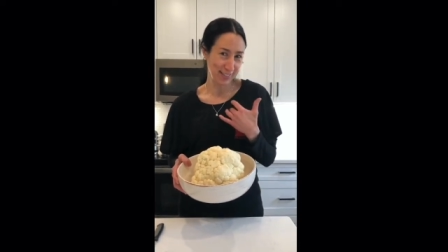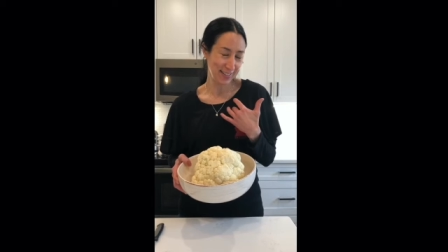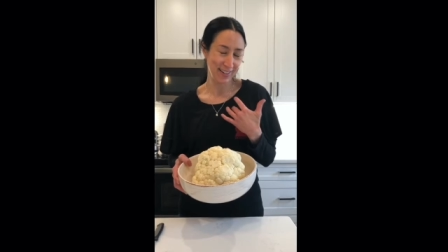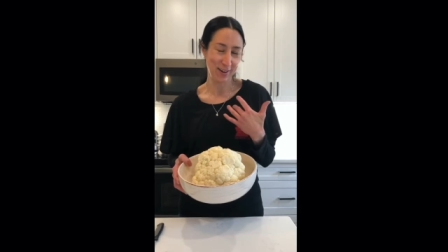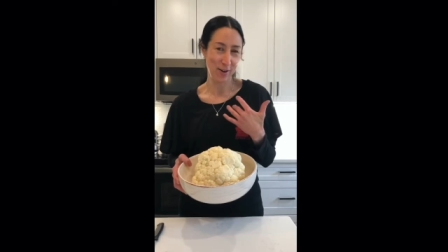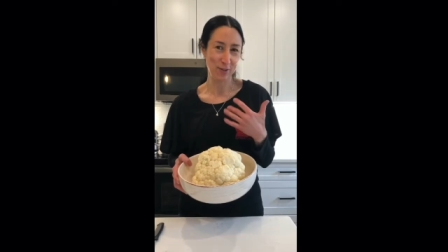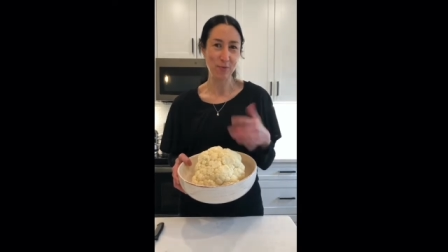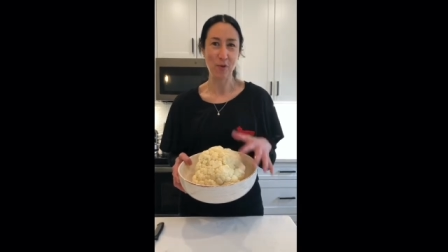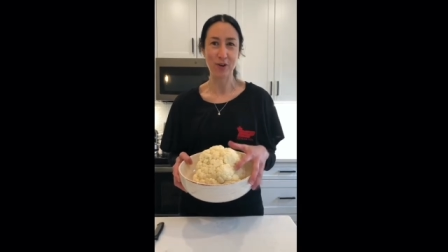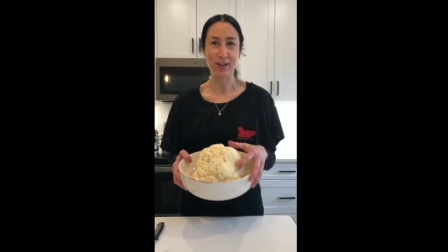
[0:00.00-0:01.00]
I call
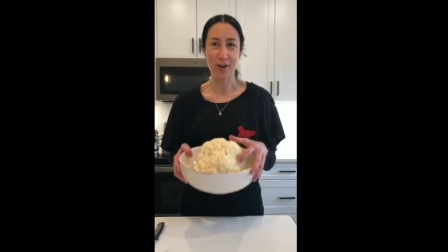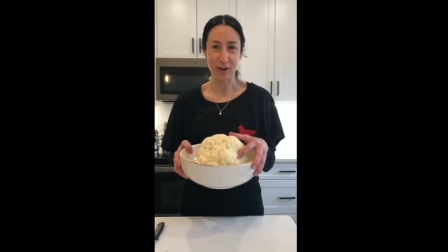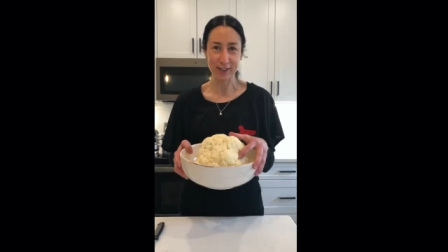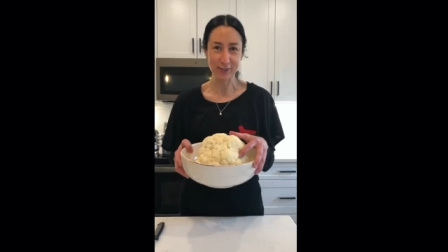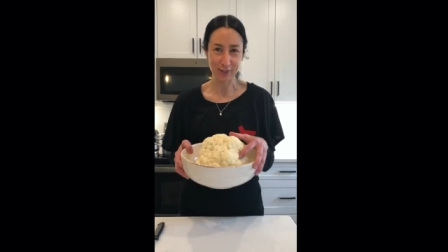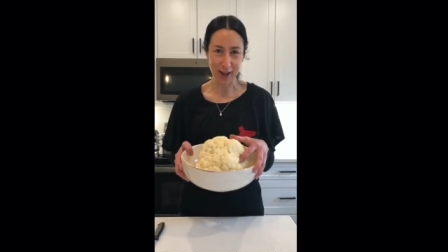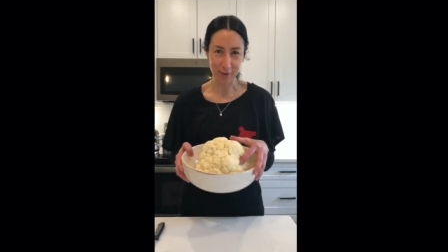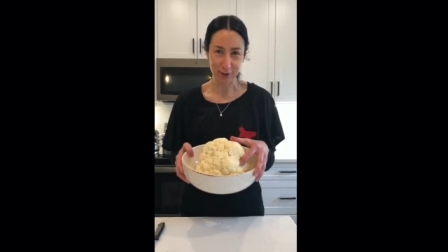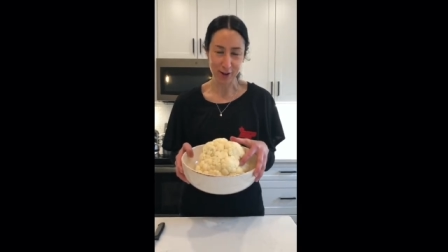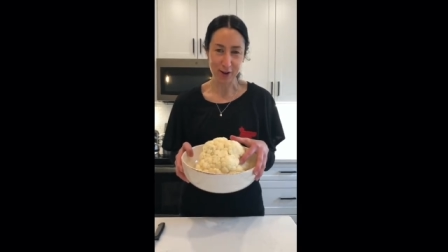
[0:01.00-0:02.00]
them, or
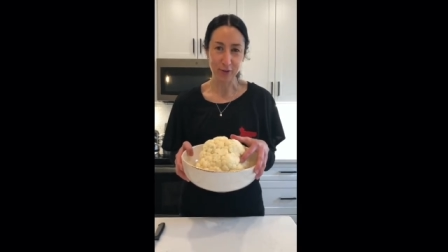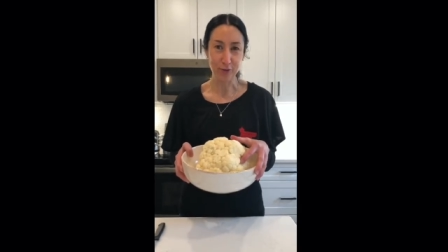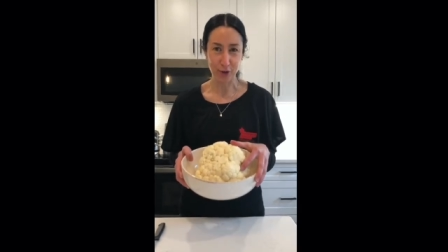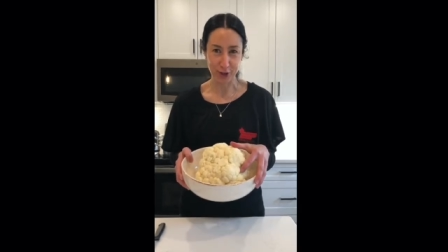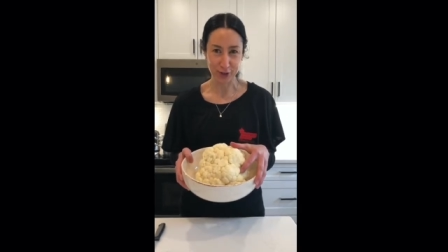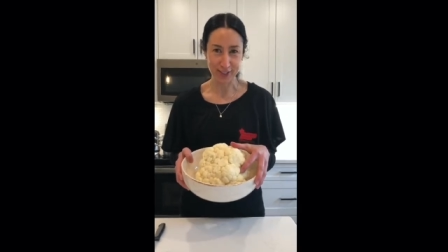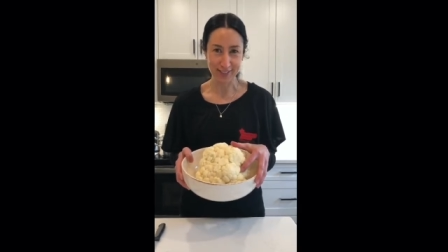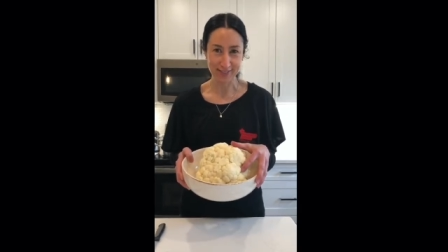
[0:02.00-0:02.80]
cauliflower fritters.